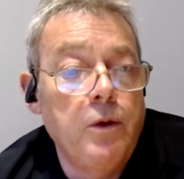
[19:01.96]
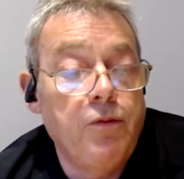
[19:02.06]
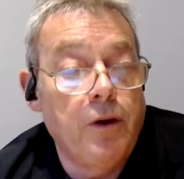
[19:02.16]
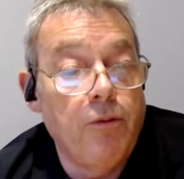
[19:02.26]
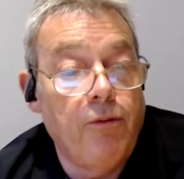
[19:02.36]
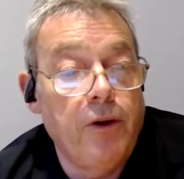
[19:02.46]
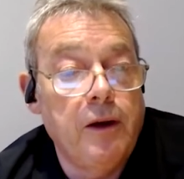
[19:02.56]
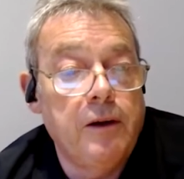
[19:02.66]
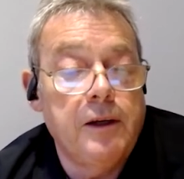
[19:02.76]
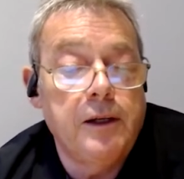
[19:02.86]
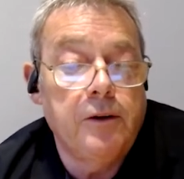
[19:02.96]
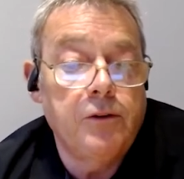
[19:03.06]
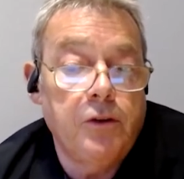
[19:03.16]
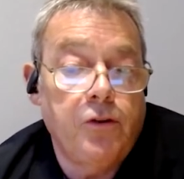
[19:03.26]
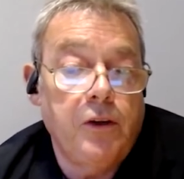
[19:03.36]
we've configured
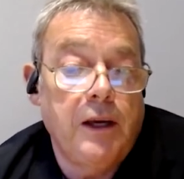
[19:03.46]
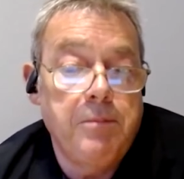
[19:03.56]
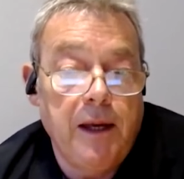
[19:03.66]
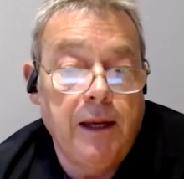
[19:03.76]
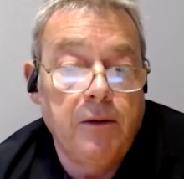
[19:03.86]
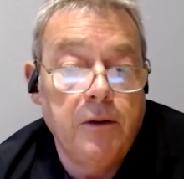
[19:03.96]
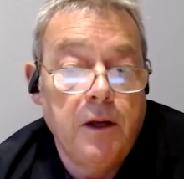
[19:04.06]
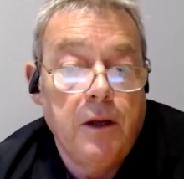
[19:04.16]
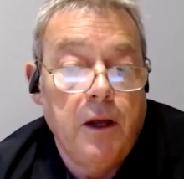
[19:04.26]
our CMN